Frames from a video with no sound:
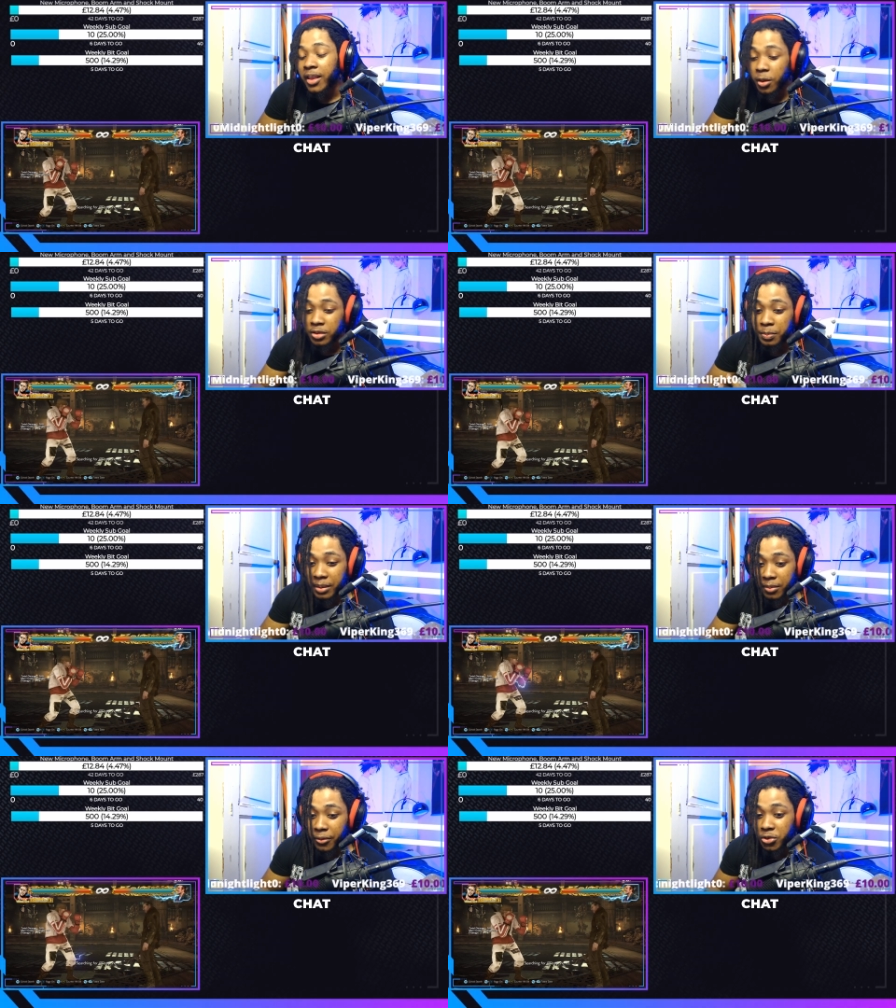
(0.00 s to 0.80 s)
there was a
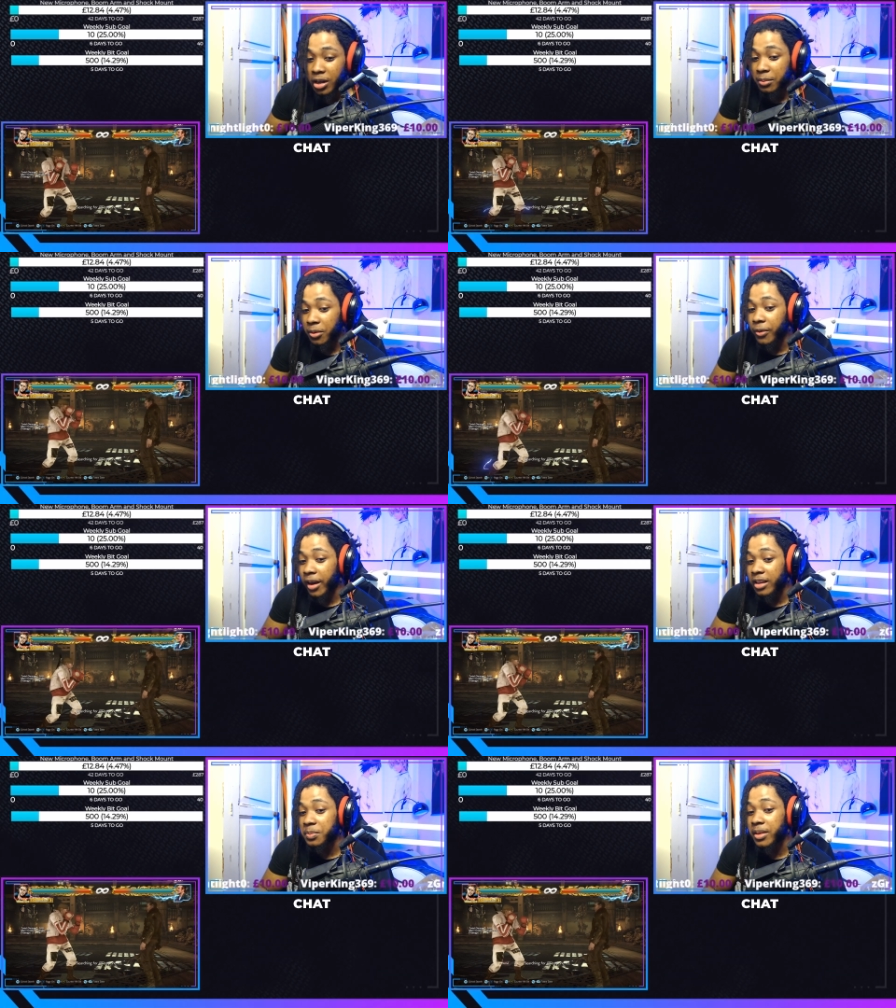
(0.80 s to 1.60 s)
bit more for Dragon Ball
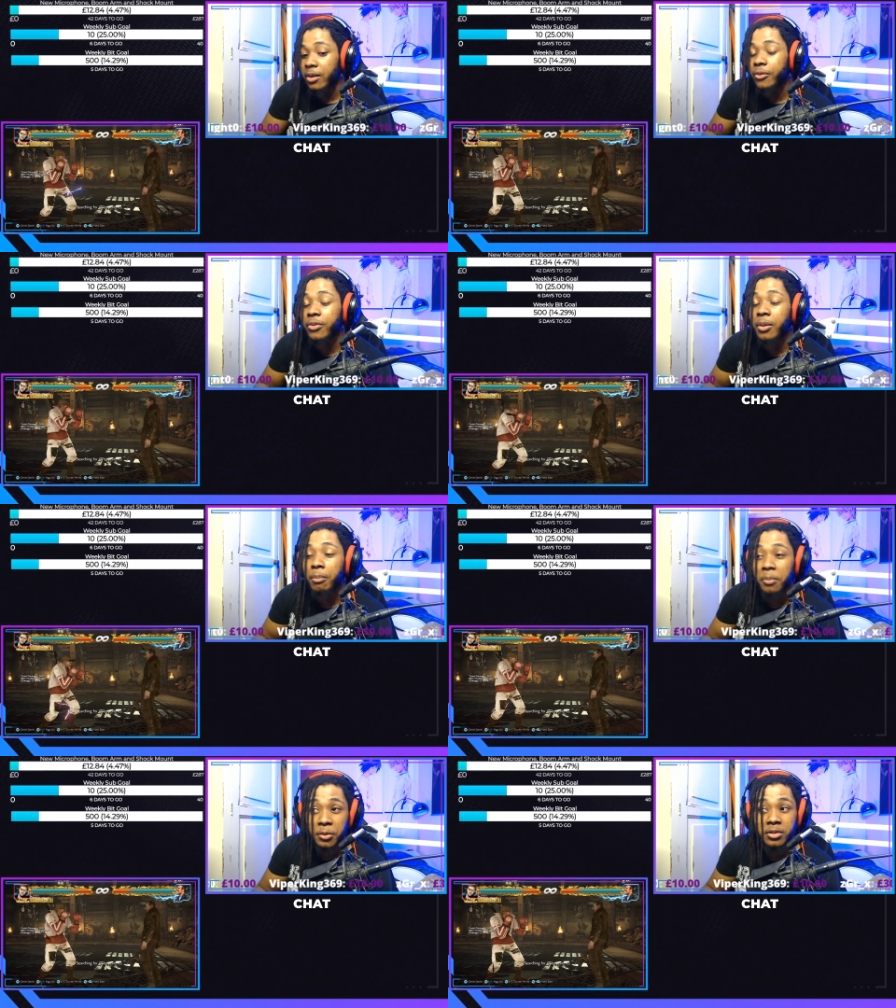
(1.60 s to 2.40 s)
FighterZ, but there were the
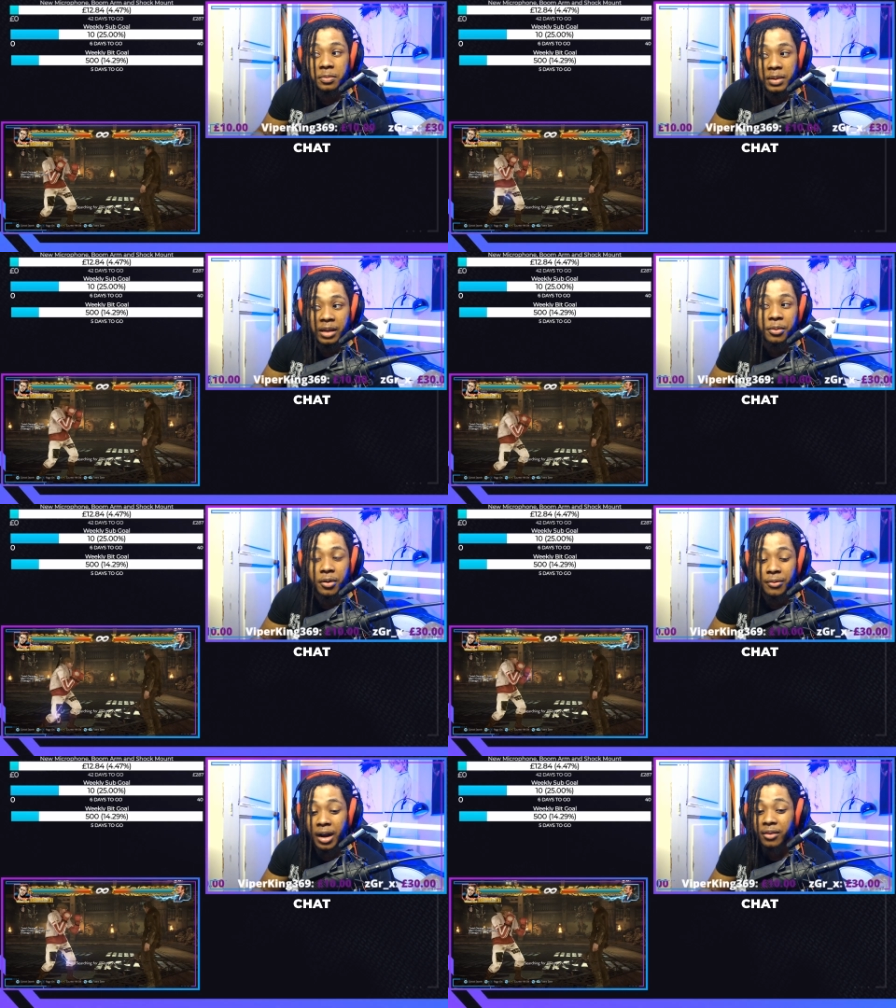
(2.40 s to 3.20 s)
most people
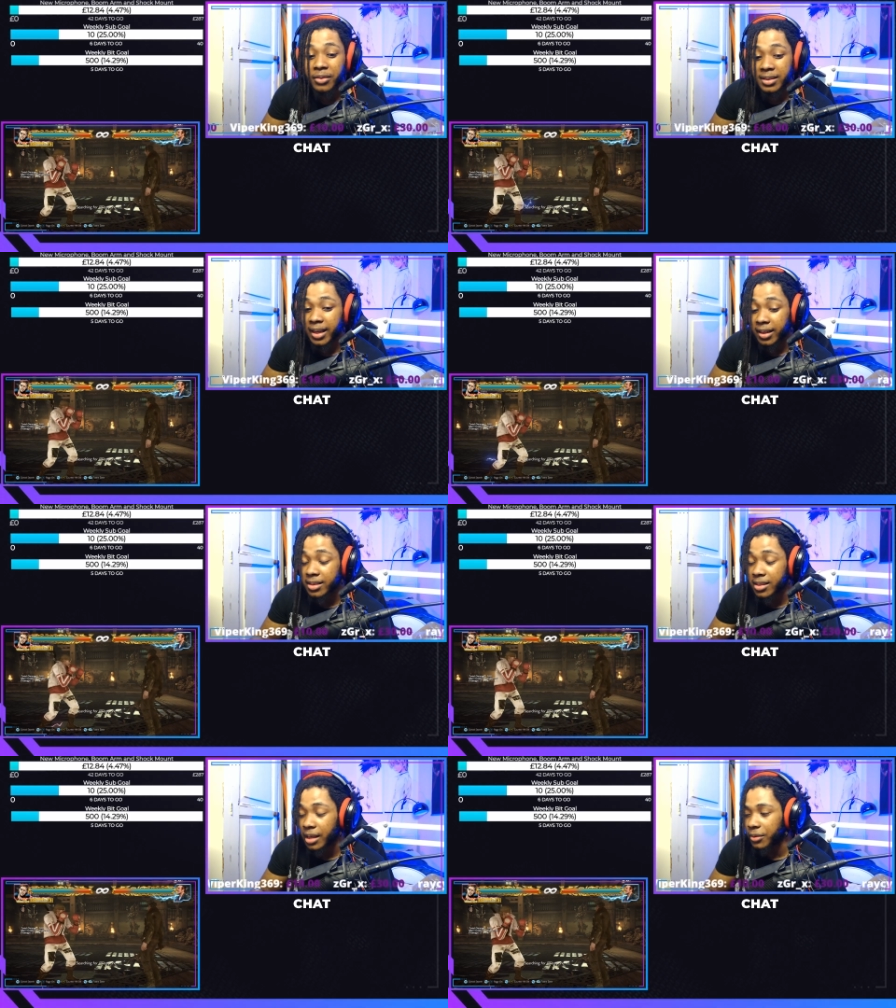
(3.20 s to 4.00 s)
around for Tekken
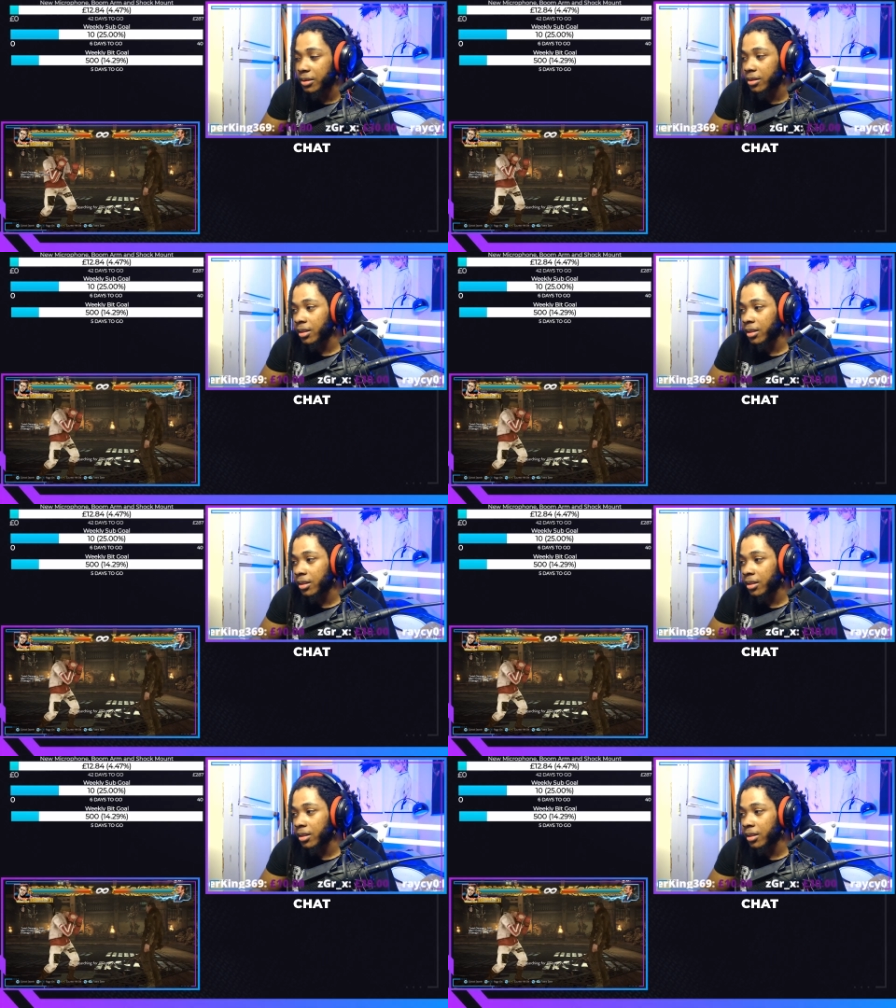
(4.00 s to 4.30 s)
7.